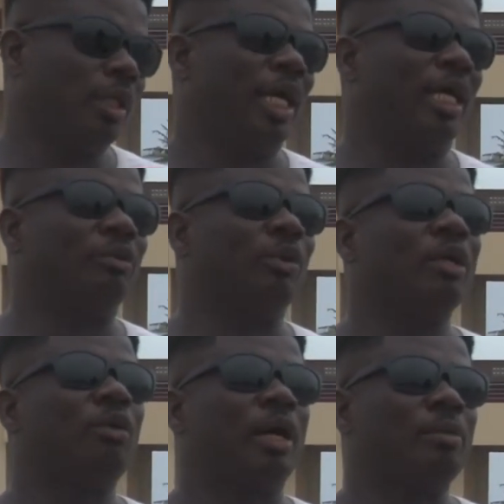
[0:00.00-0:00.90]
And
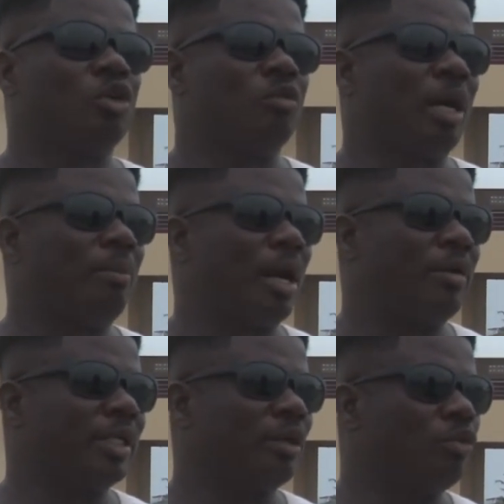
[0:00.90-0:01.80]
when Kwame Nkrumah
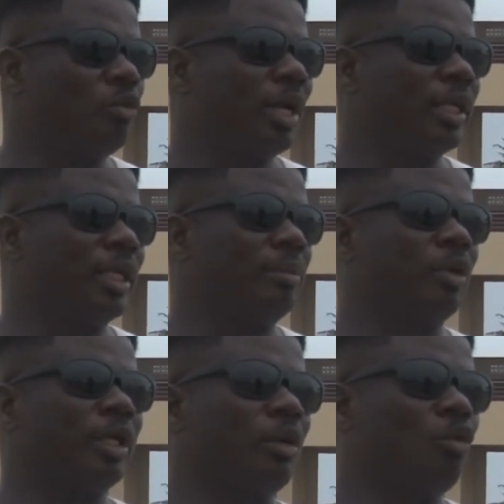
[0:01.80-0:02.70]
married the woman and
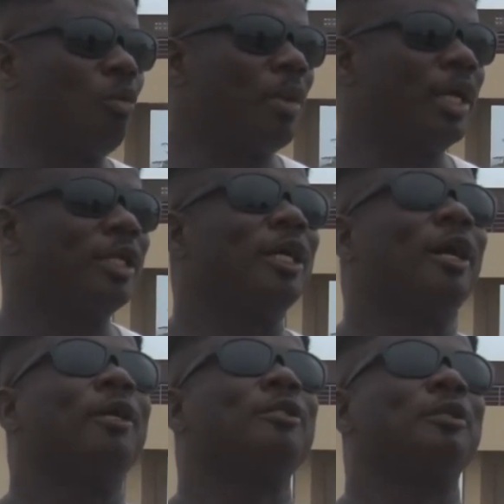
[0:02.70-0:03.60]
brought the woman
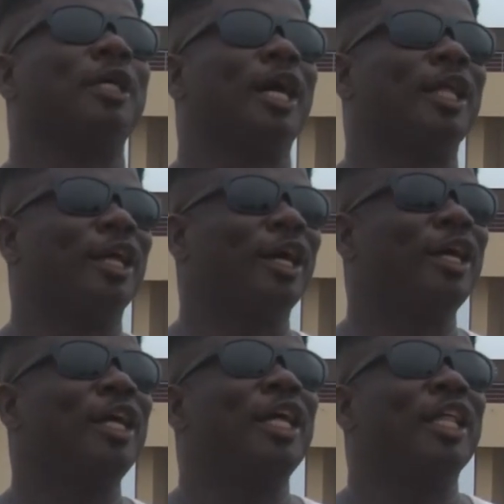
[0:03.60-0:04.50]
to Ghana,
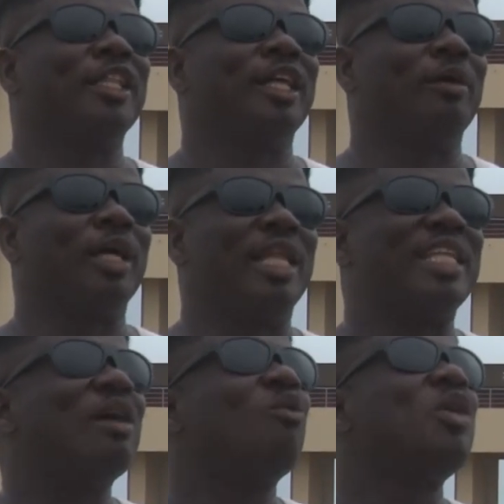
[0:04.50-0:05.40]
the
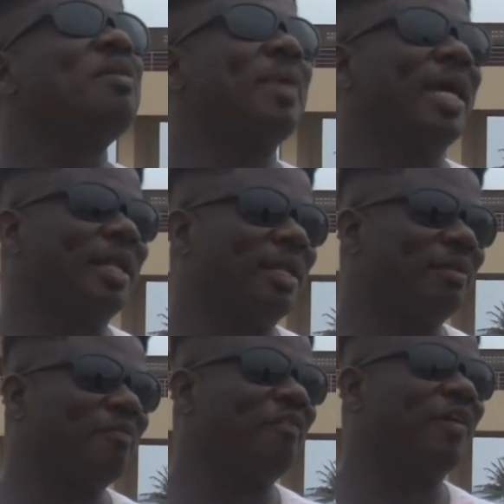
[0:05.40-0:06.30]
Ghanaian
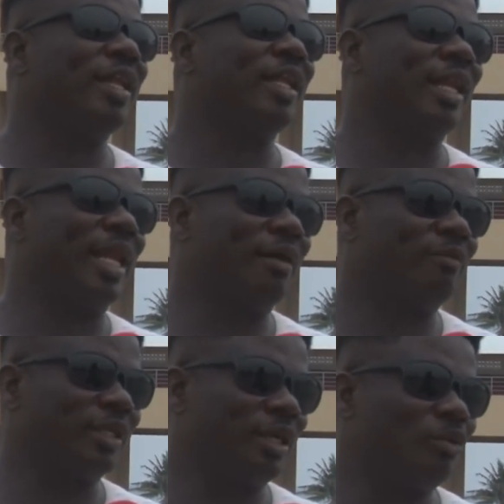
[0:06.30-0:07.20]
women fell in love
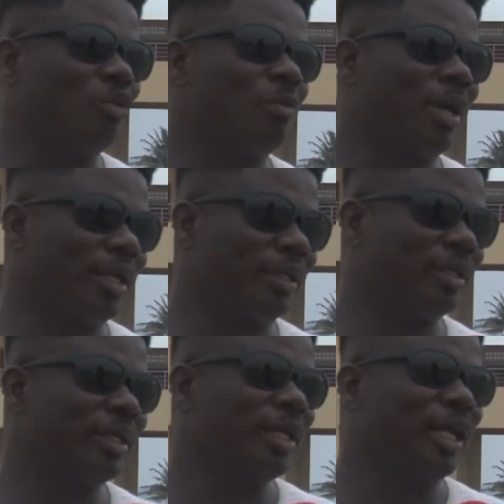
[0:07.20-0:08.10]
with the woman.
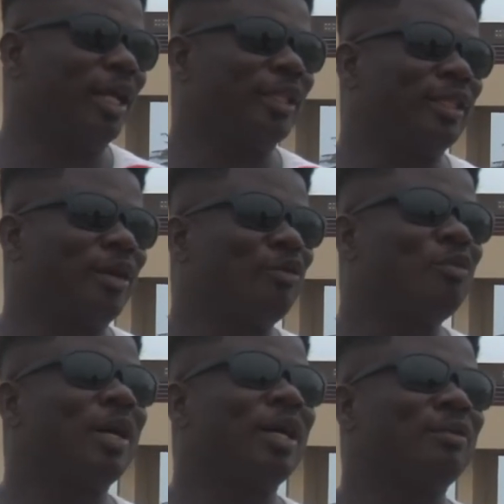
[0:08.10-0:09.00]
And the
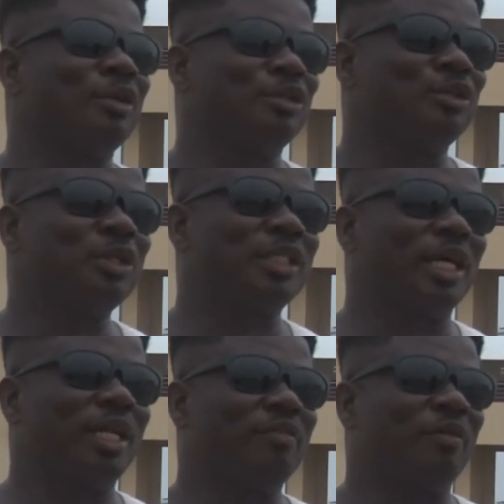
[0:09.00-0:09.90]
woman was
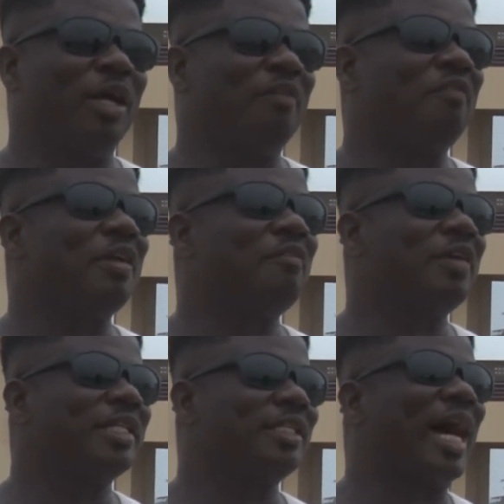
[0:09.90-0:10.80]
noted for her
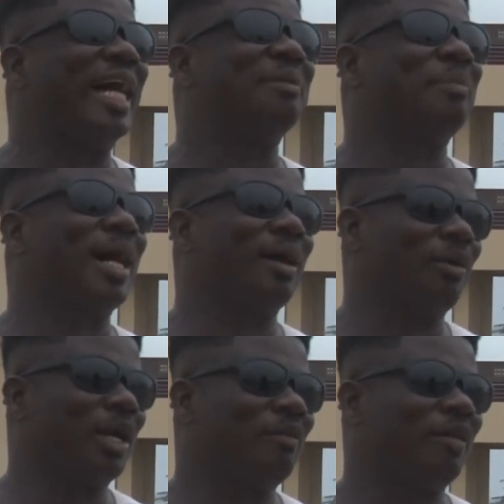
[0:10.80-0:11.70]
favorite handbag.
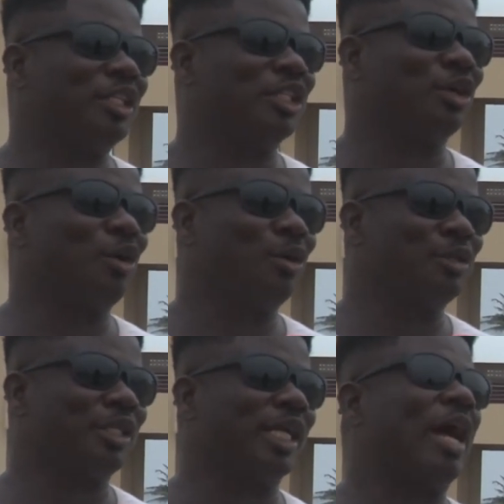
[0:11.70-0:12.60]
Wherever she
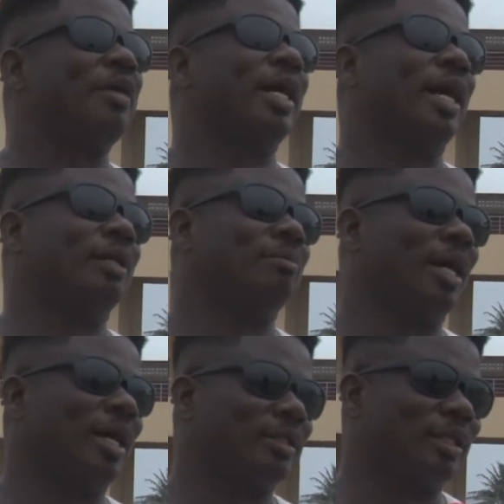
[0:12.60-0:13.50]
goes, she carried her
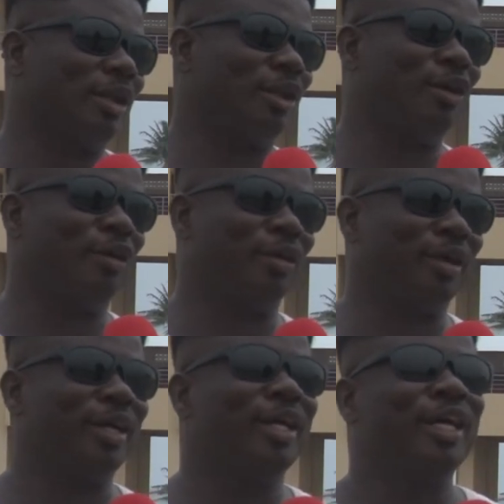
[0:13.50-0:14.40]
handbags
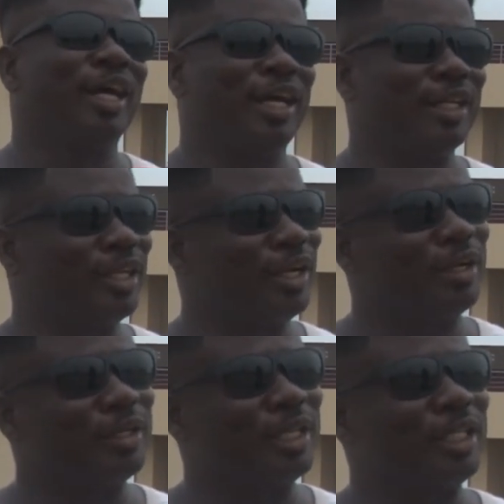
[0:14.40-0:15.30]
along. And
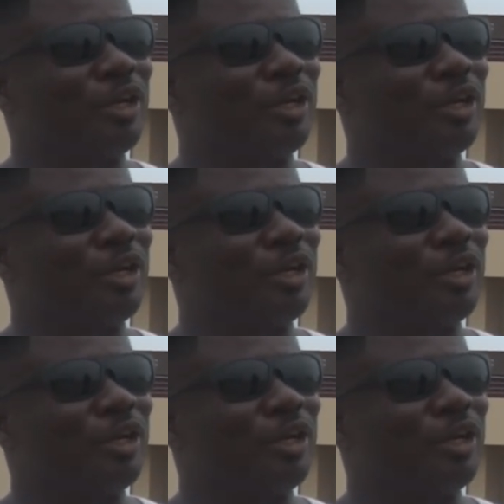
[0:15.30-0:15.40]
it